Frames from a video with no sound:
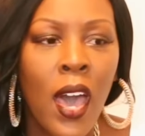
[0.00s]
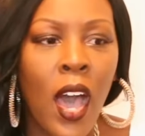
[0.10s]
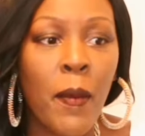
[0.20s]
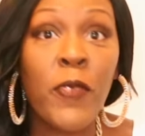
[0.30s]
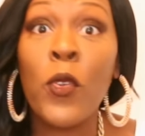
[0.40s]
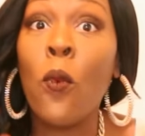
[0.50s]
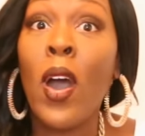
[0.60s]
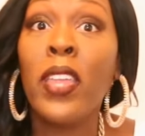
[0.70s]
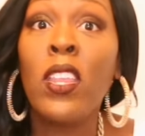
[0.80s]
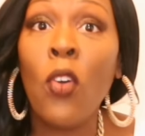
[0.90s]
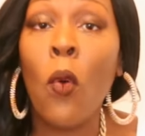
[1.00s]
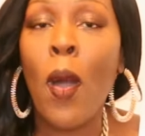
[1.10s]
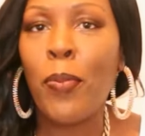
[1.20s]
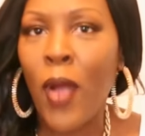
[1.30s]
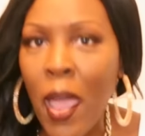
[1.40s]
Um, if you want to know
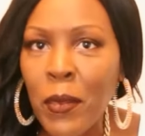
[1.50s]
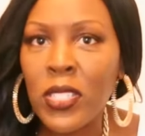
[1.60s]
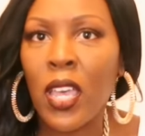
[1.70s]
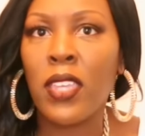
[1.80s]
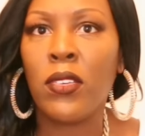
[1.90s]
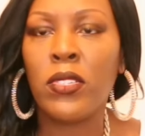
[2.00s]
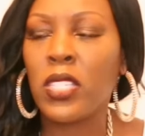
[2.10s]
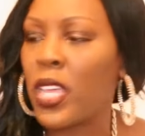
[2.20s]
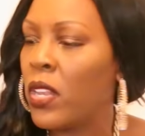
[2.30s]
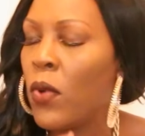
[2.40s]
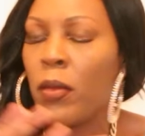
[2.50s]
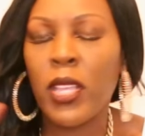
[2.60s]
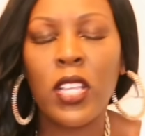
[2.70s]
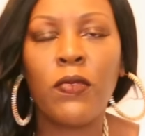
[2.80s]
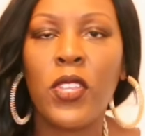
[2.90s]
what primers I use, because I didn't want to make
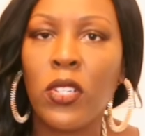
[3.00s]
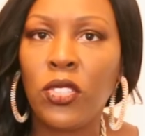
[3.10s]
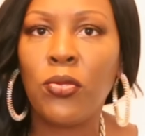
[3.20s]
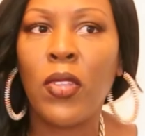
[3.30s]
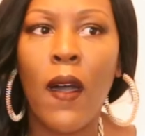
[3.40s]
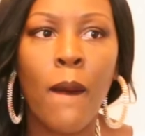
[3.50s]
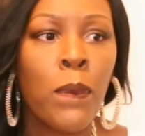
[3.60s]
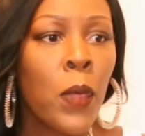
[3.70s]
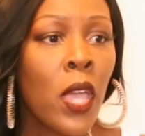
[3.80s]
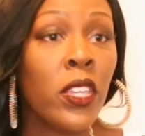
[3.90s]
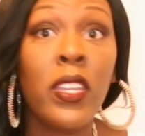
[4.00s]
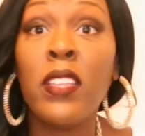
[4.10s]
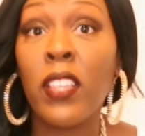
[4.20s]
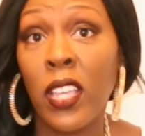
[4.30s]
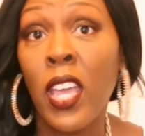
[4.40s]
this video too long, you
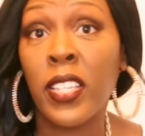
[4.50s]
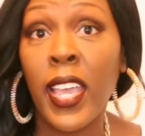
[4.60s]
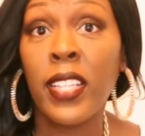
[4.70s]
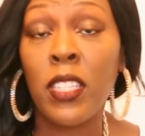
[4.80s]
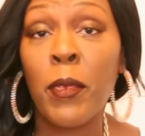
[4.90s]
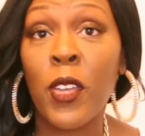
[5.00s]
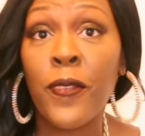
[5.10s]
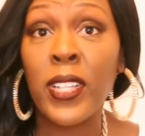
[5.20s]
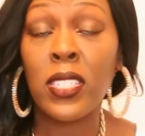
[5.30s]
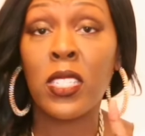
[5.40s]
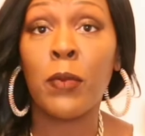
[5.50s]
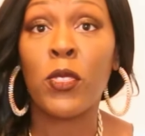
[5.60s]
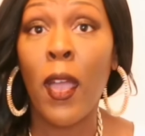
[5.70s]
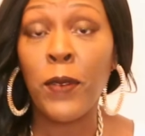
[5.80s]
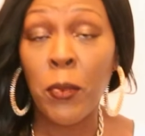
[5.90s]
need to get some of your friends to
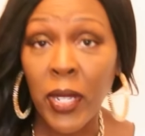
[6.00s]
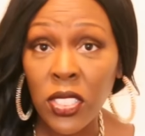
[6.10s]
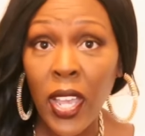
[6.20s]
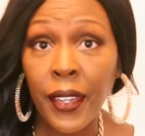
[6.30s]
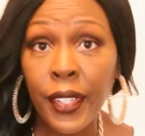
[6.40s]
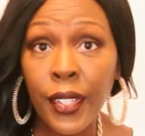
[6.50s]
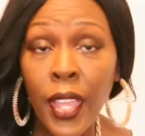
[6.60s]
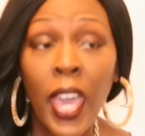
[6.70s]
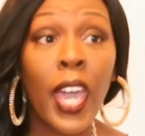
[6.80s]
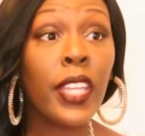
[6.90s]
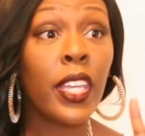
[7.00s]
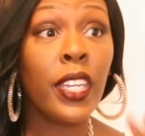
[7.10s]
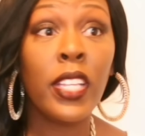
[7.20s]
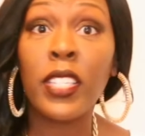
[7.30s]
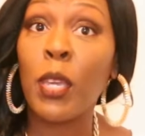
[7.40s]
subscribe to my channel, and you
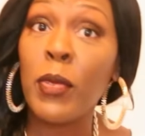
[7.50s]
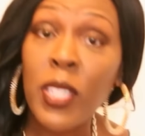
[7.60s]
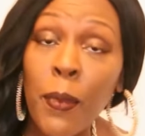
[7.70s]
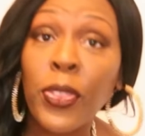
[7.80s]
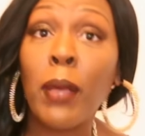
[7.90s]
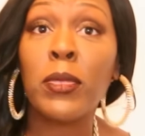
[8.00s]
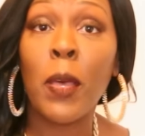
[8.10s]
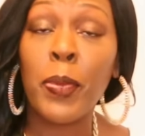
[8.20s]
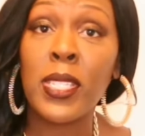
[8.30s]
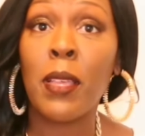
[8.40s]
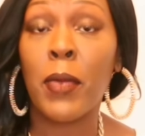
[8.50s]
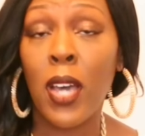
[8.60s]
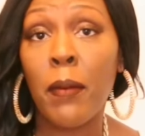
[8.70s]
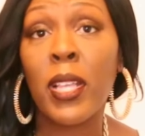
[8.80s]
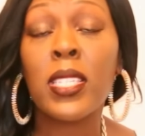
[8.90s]
need to give me some thumbs up and some
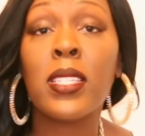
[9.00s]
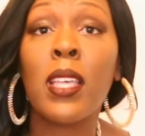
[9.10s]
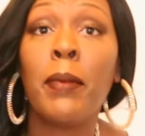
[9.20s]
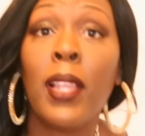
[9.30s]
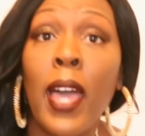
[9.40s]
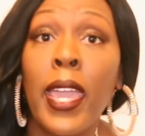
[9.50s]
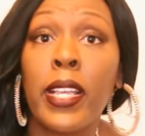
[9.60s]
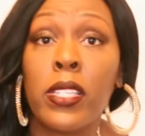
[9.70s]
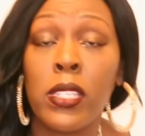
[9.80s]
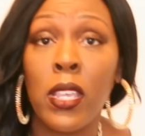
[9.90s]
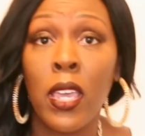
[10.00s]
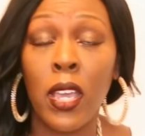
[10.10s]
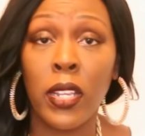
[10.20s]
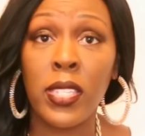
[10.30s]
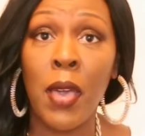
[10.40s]
comments and some likes. You
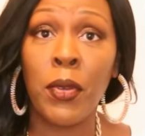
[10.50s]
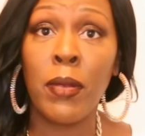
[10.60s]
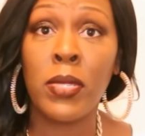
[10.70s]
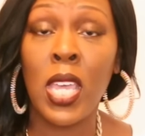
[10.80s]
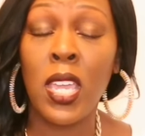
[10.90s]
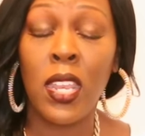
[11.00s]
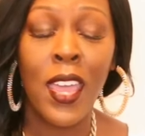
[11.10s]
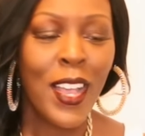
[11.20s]
understand what I'm saying?